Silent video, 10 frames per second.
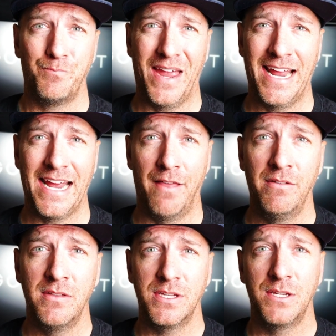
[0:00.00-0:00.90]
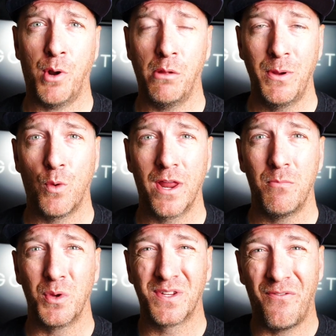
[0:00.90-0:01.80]
And again, I think this is probably one of the
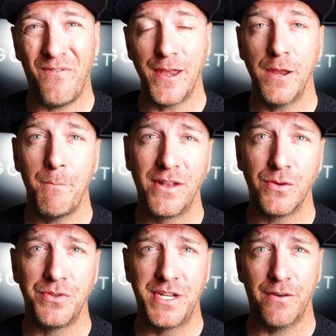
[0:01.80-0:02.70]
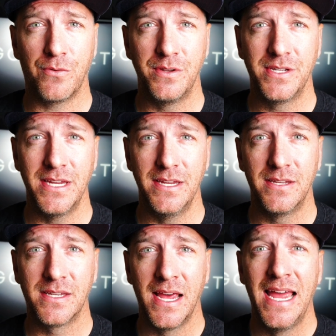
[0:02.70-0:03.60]
most fundamental differences